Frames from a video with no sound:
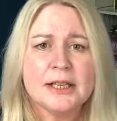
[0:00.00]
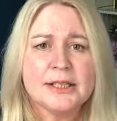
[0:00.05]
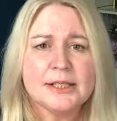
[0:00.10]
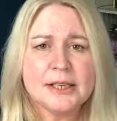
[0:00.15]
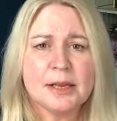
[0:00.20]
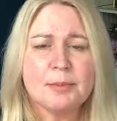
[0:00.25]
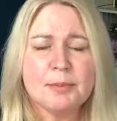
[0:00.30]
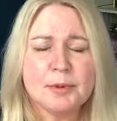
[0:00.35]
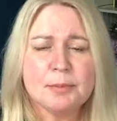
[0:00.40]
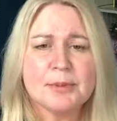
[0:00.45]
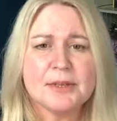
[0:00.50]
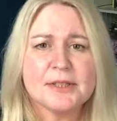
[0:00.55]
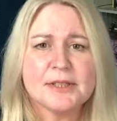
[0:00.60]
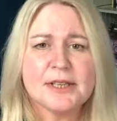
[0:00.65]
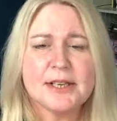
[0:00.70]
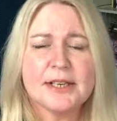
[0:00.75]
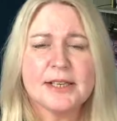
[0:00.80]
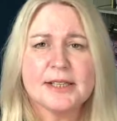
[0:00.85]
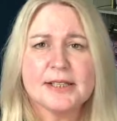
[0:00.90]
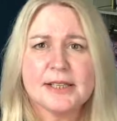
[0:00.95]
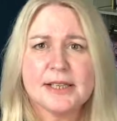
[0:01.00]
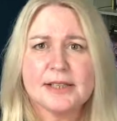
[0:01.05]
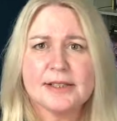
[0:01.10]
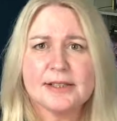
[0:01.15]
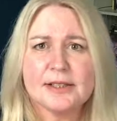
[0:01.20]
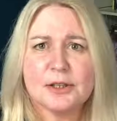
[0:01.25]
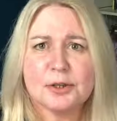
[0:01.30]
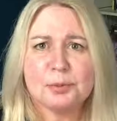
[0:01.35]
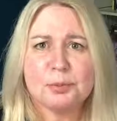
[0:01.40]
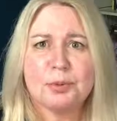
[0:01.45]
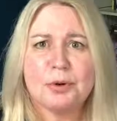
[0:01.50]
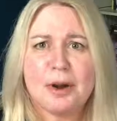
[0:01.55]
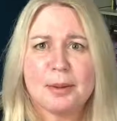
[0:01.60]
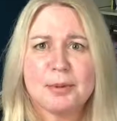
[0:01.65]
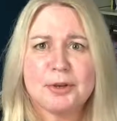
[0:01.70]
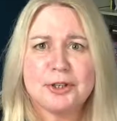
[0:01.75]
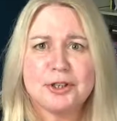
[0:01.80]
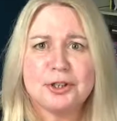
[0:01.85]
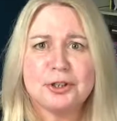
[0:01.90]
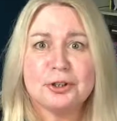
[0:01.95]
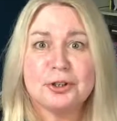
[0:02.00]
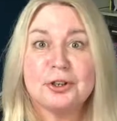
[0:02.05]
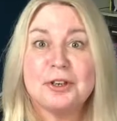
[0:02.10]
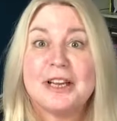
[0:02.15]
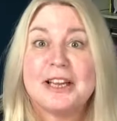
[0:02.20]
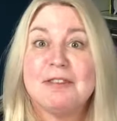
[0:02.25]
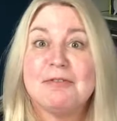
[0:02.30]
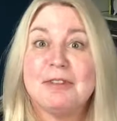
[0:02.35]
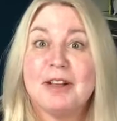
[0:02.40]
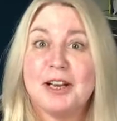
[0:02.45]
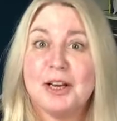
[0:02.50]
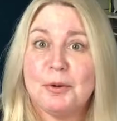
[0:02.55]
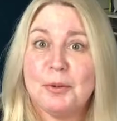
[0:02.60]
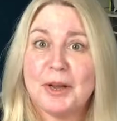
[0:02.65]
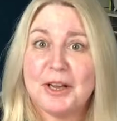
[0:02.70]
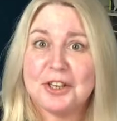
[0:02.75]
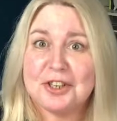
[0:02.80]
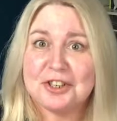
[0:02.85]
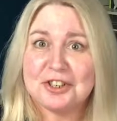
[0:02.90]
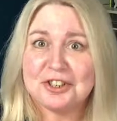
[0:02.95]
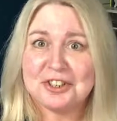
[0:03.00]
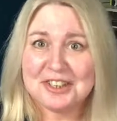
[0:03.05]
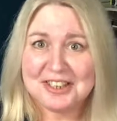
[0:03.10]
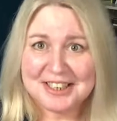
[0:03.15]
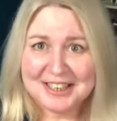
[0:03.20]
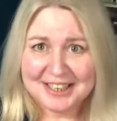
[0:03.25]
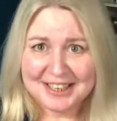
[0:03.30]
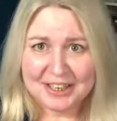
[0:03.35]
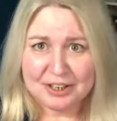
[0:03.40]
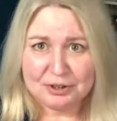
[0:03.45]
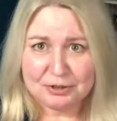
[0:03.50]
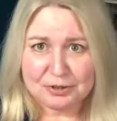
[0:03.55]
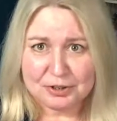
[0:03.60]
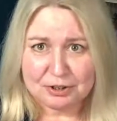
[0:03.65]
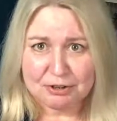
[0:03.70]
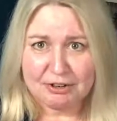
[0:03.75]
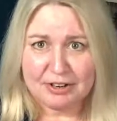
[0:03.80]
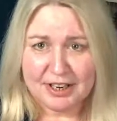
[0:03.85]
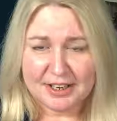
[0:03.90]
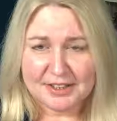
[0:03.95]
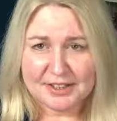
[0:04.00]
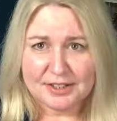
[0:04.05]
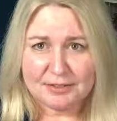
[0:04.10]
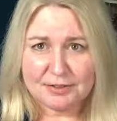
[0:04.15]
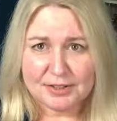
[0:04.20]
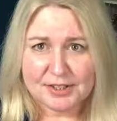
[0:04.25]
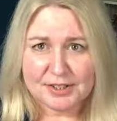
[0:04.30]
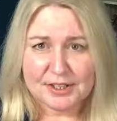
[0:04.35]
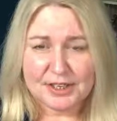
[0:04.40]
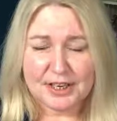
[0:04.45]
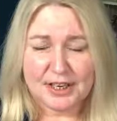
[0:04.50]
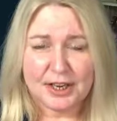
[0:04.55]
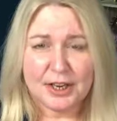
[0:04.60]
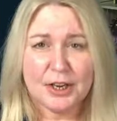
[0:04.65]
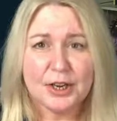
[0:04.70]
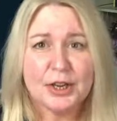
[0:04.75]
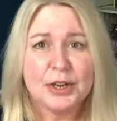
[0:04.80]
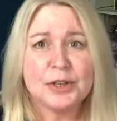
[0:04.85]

Tip number 6 is that premature evaluation kills creativity.